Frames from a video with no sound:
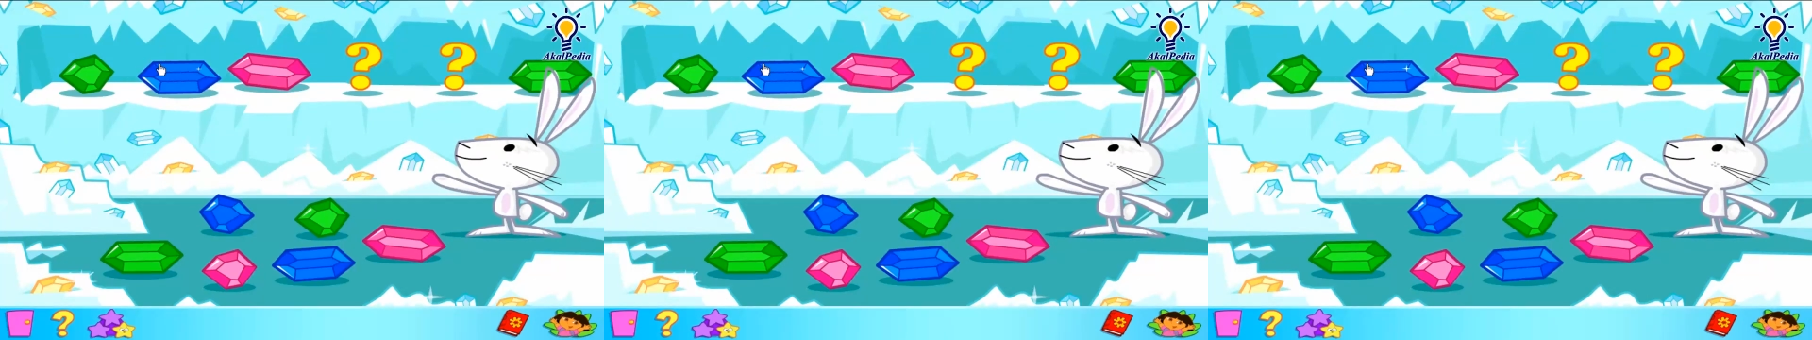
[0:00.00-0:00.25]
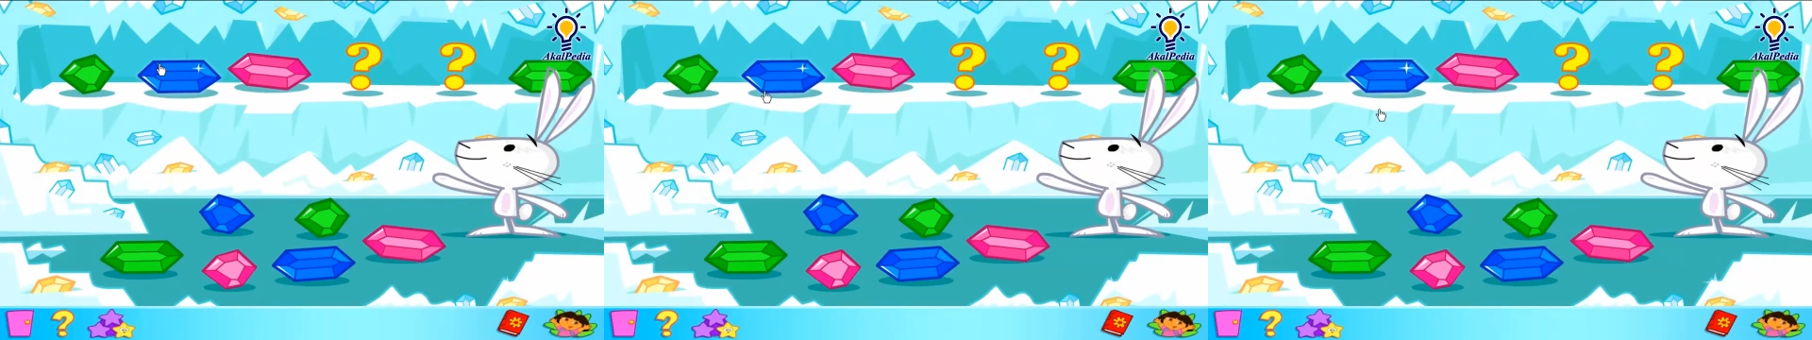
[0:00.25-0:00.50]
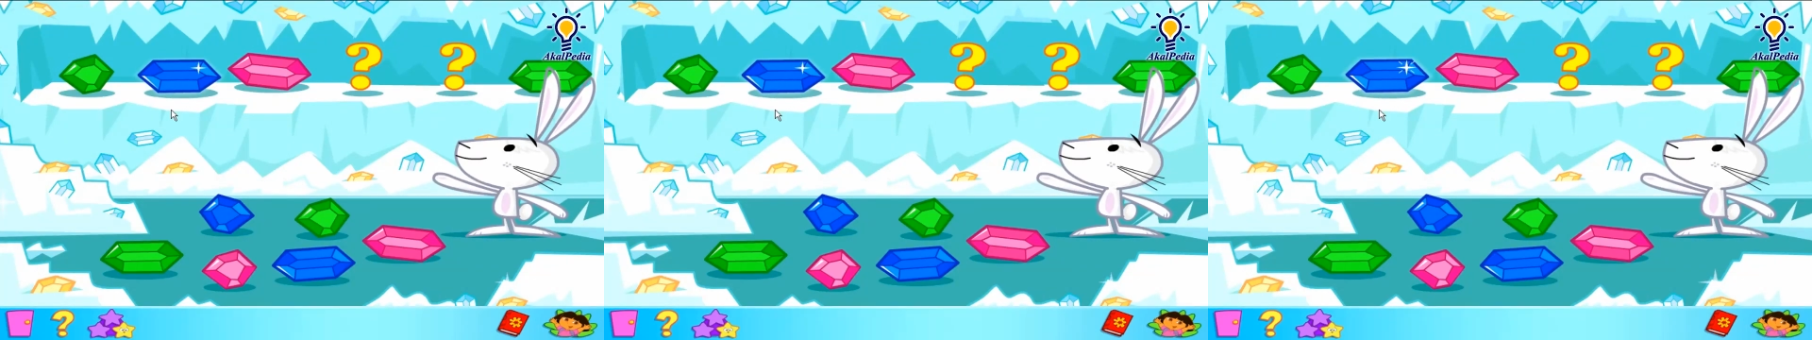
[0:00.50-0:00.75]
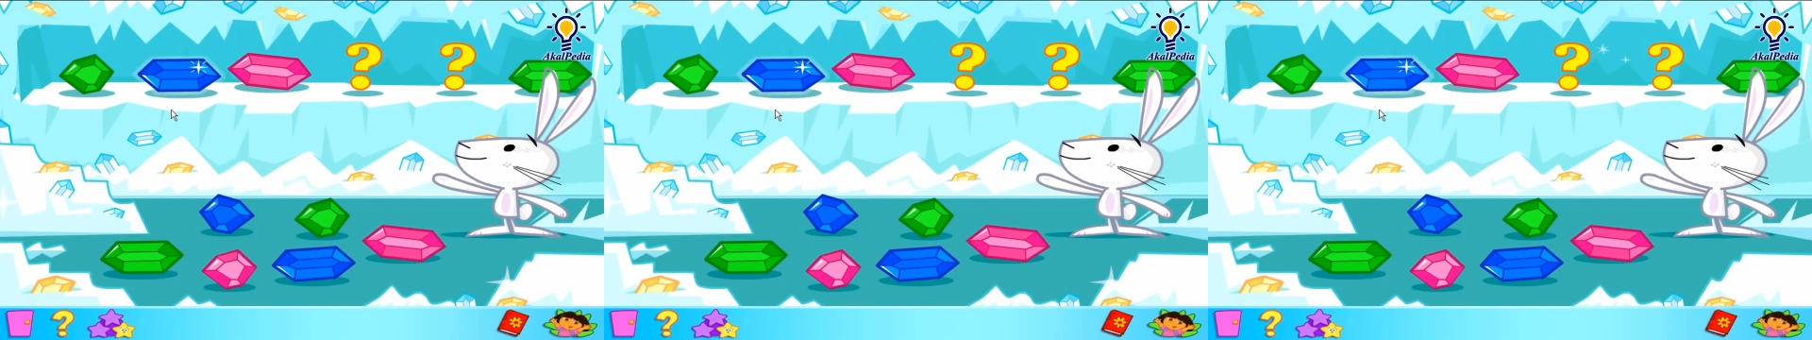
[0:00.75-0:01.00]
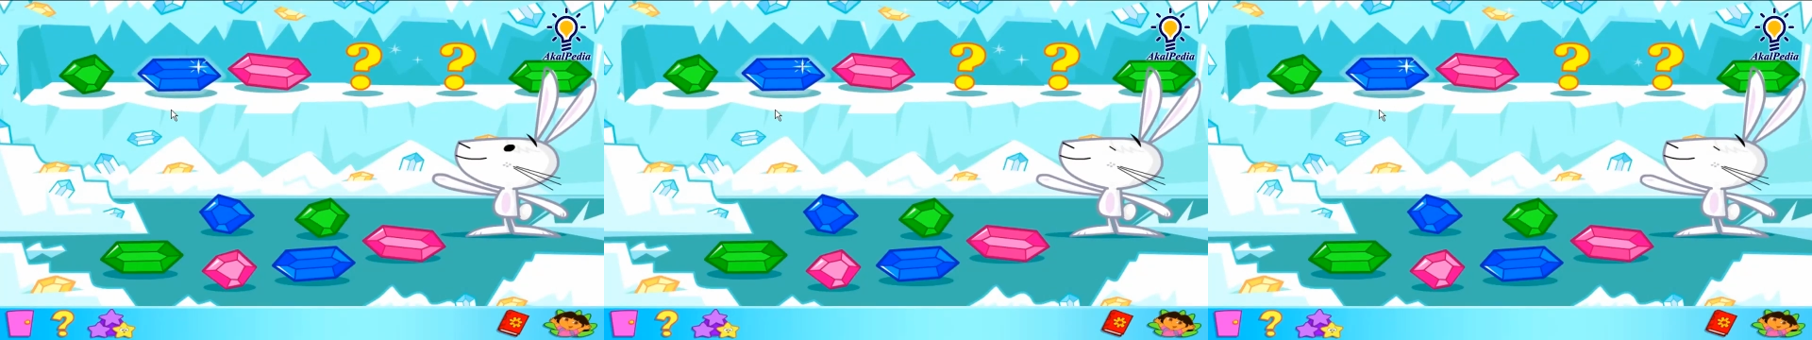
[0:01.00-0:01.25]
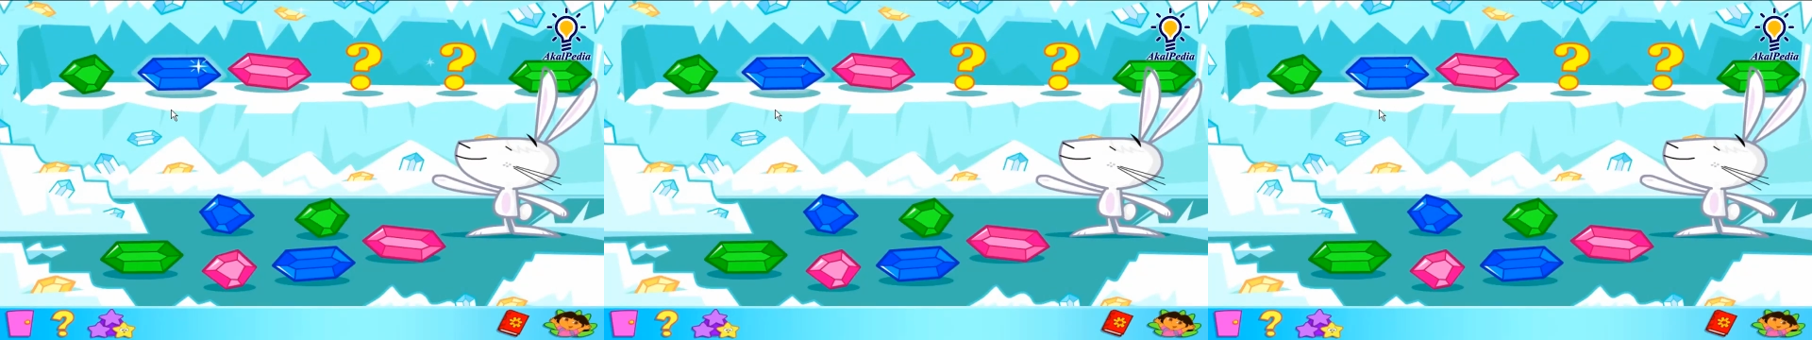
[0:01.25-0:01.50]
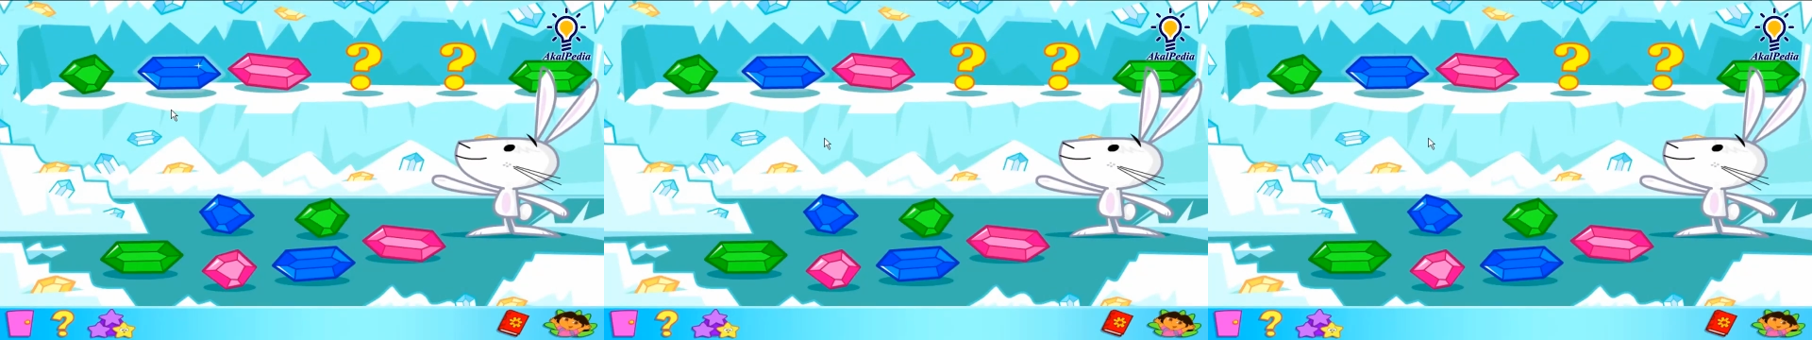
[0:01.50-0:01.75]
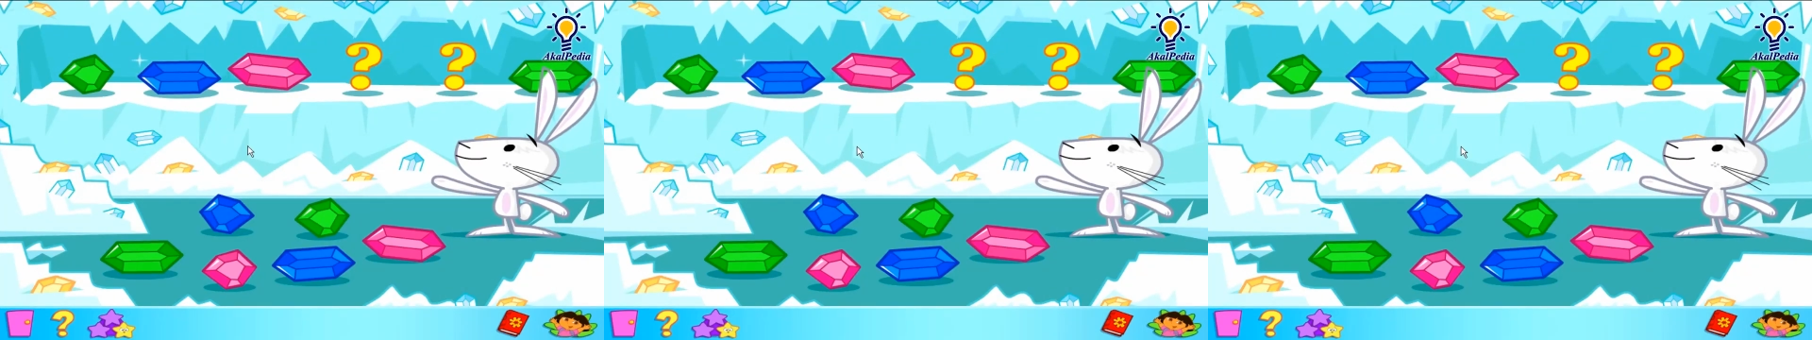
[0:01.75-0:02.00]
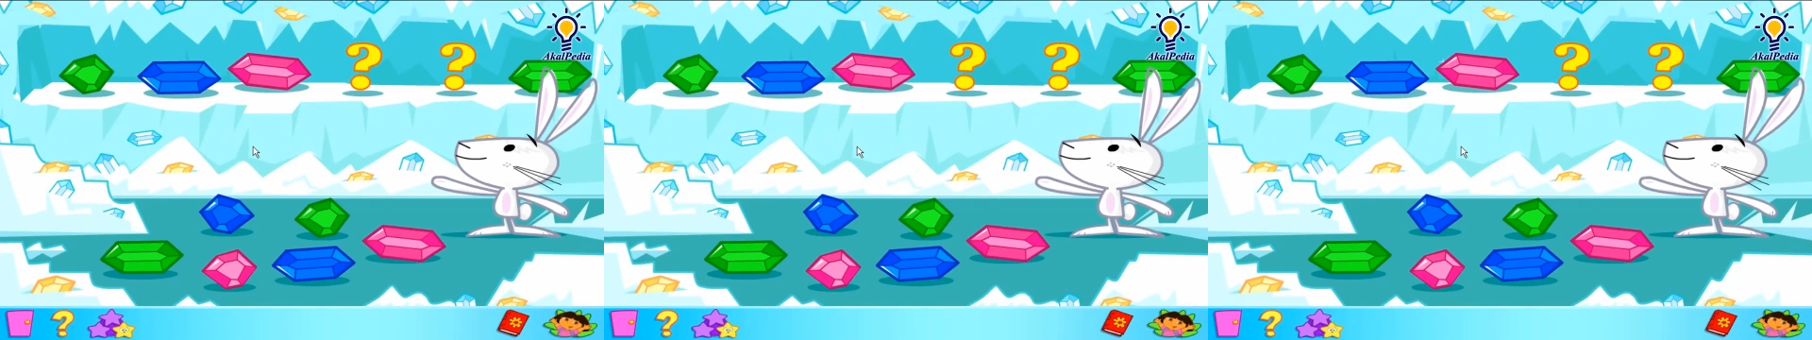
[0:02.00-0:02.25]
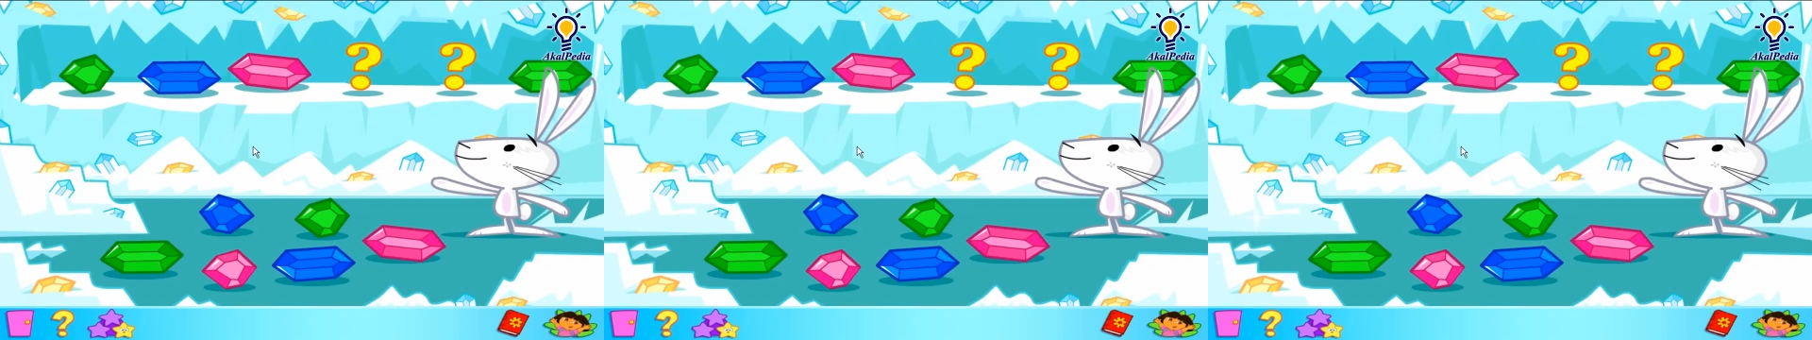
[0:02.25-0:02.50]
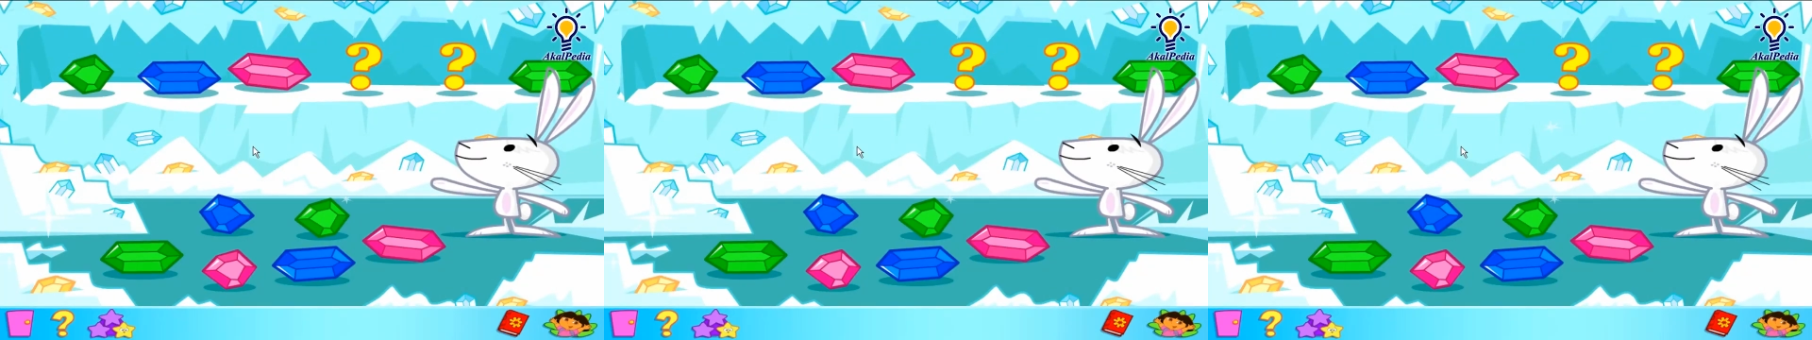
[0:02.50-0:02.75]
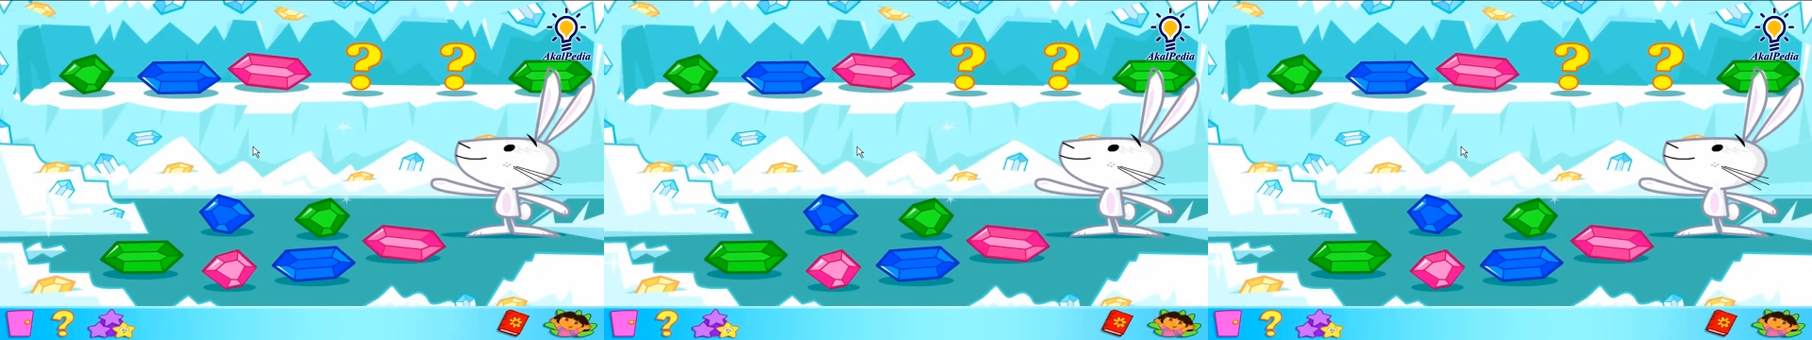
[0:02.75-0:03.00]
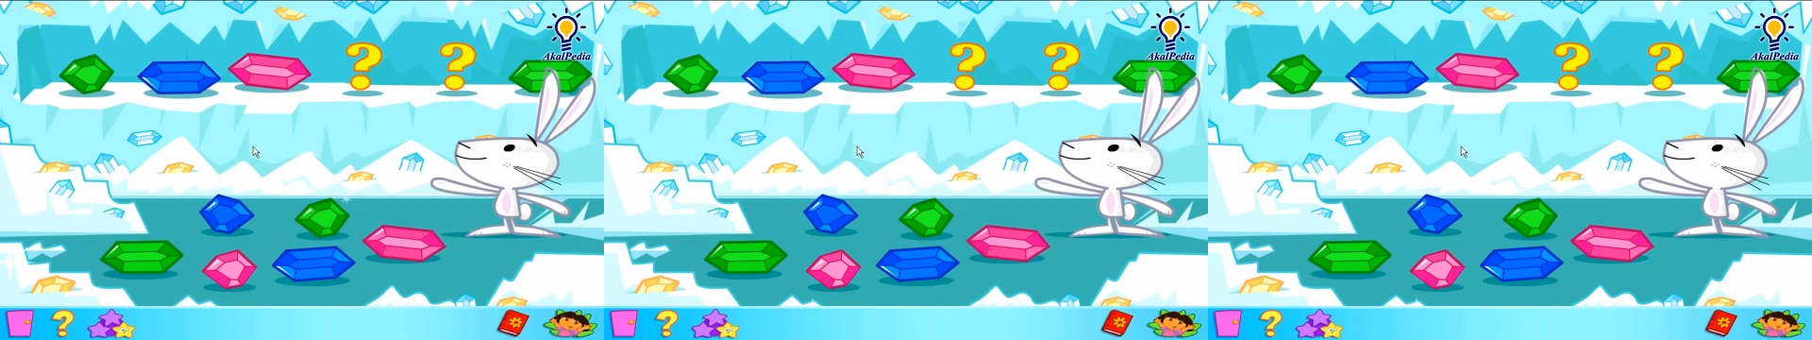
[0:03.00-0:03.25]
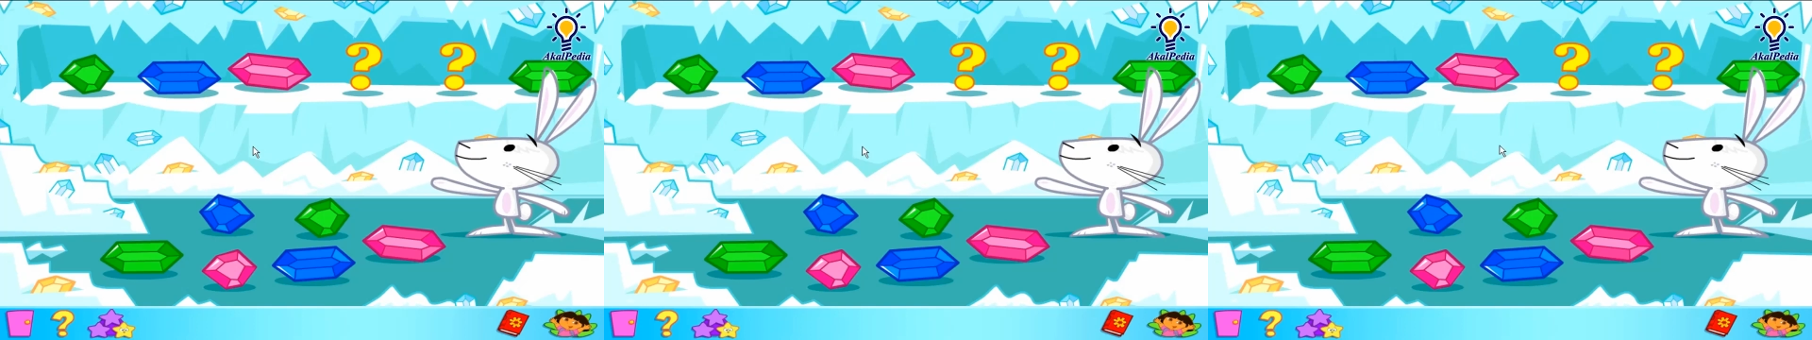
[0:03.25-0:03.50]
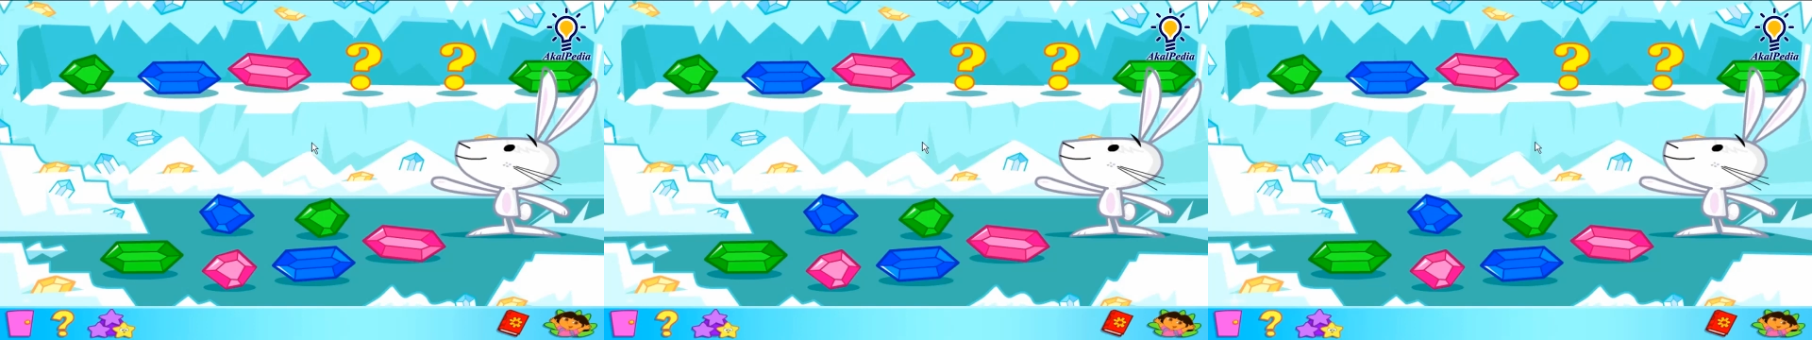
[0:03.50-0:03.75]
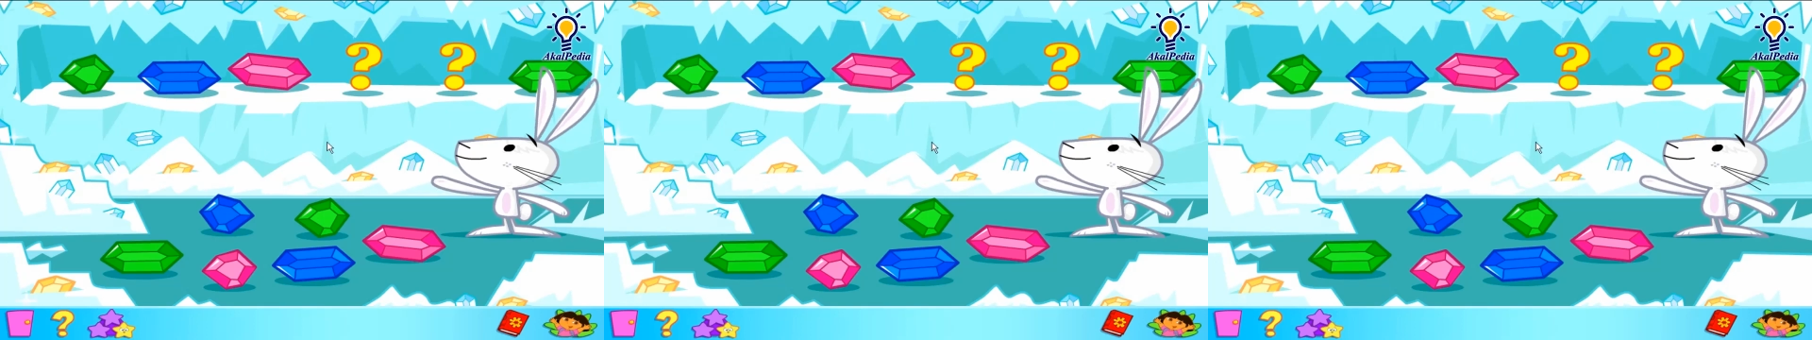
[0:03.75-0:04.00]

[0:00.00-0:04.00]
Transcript: Nobody's mouth can be seen.